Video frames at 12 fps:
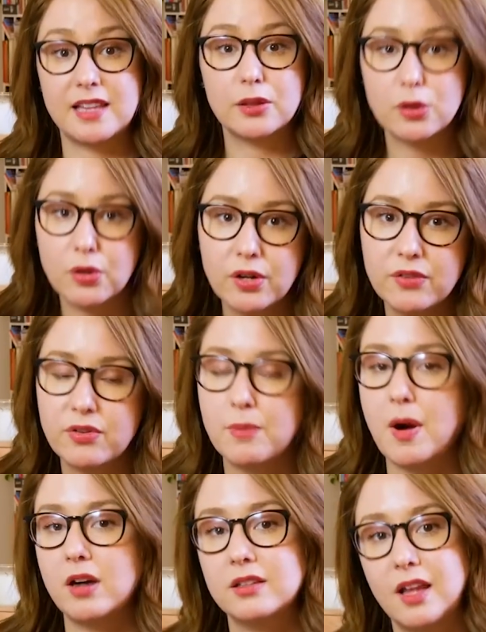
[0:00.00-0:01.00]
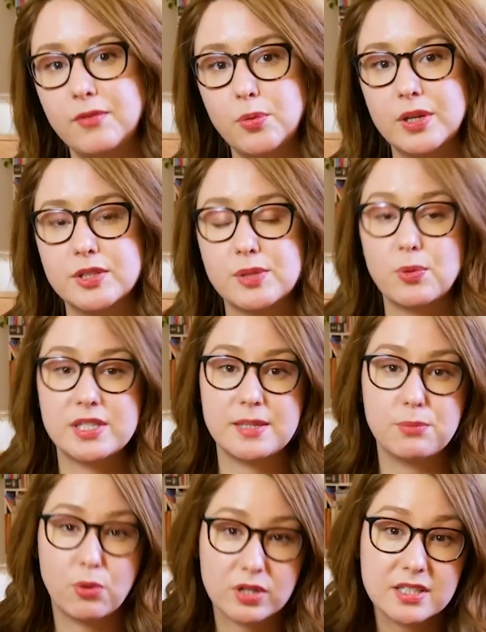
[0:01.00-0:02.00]
and learn from our loved ones what's
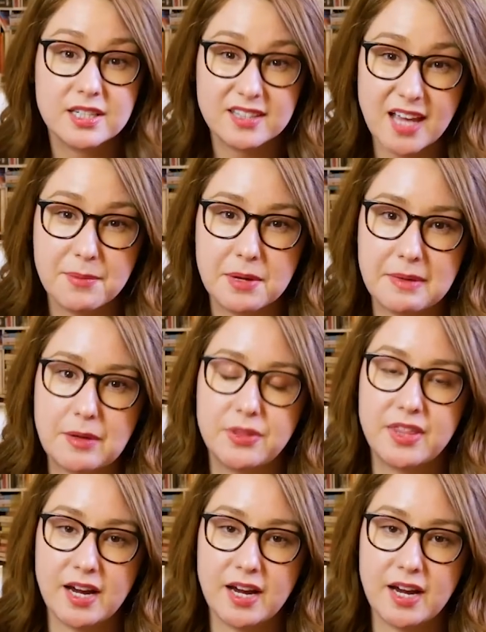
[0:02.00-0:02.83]
important to them about